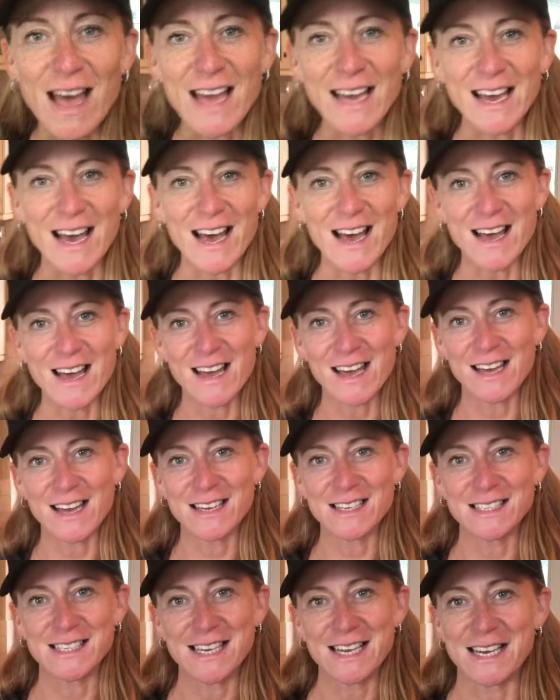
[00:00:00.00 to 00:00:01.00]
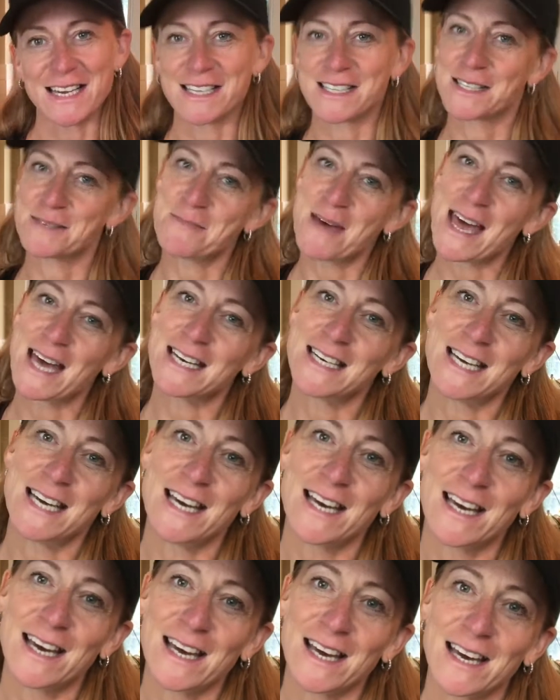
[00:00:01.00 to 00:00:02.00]
Hi guys, it's
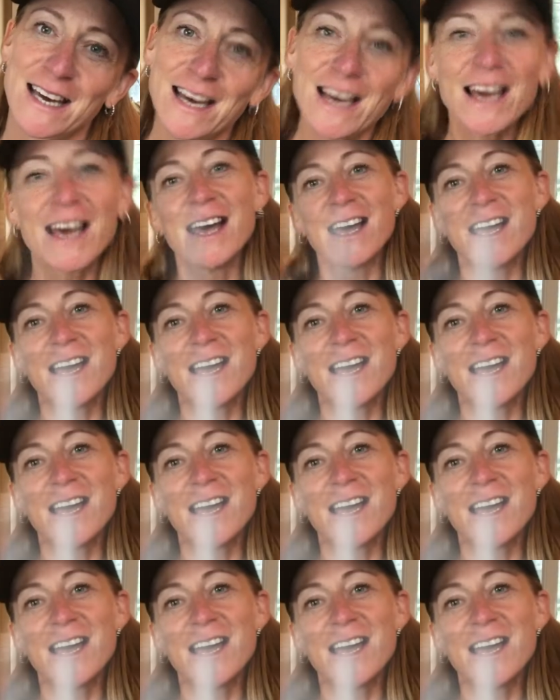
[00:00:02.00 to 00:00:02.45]
Mandy.